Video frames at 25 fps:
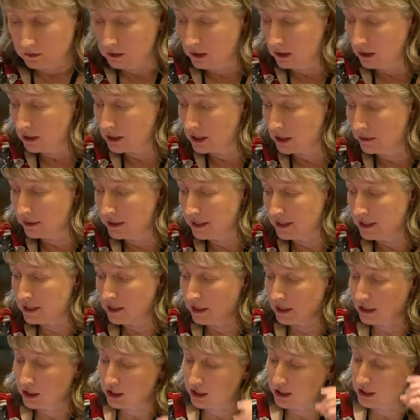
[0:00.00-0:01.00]
So in this
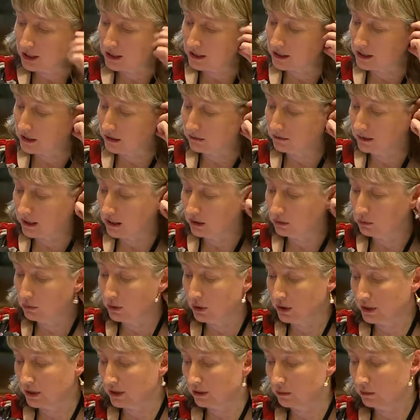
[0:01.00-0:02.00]
section, it's around
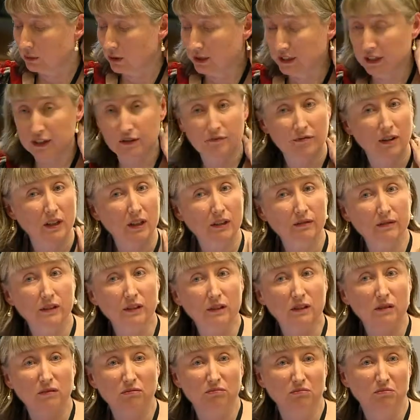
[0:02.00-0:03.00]
what is
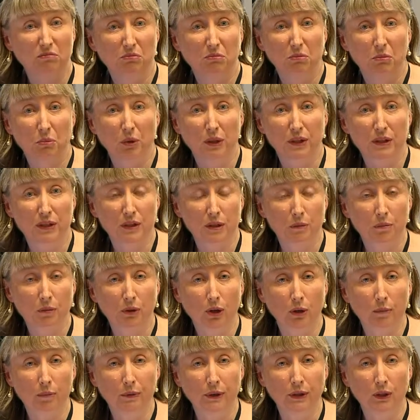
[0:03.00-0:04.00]
relevant, what is
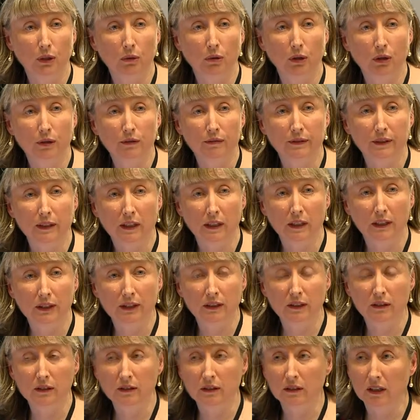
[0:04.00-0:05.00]
appropriate
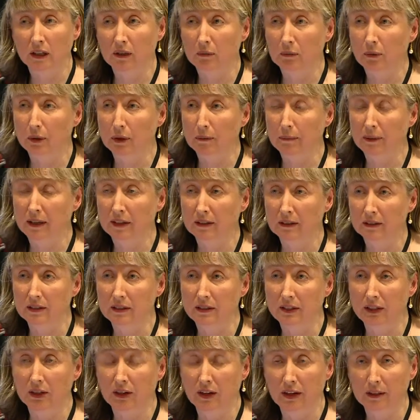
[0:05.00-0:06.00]
qualification, and what about the
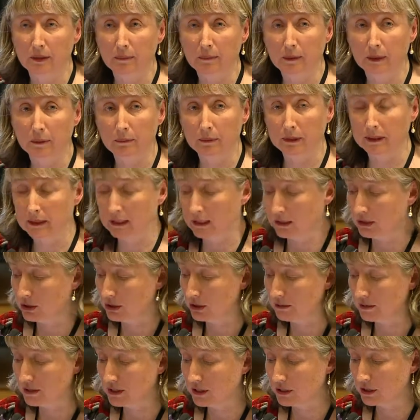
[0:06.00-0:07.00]
other people in that
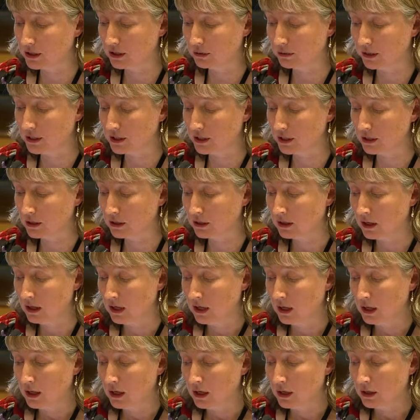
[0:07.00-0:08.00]
sort of situation.
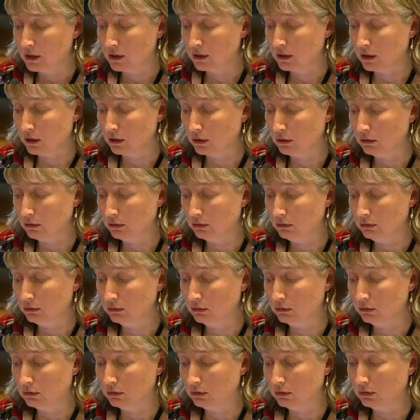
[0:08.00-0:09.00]
So
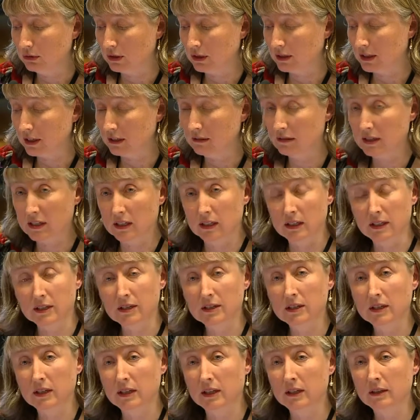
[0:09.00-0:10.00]
that there is a
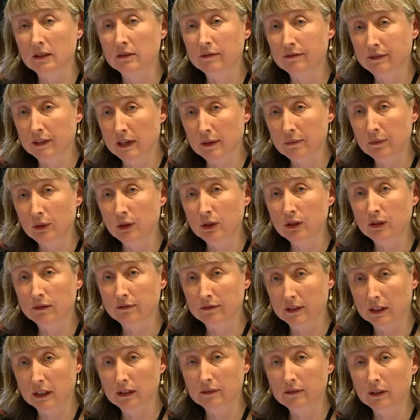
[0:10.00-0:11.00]
list in the framework of
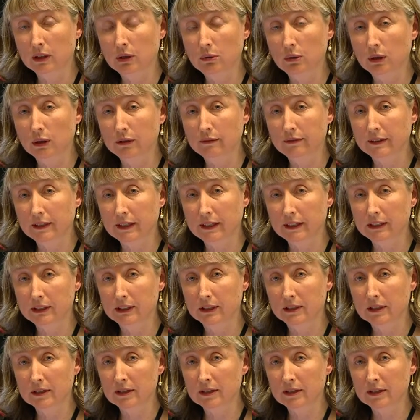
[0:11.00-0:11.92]
relevant qualifications.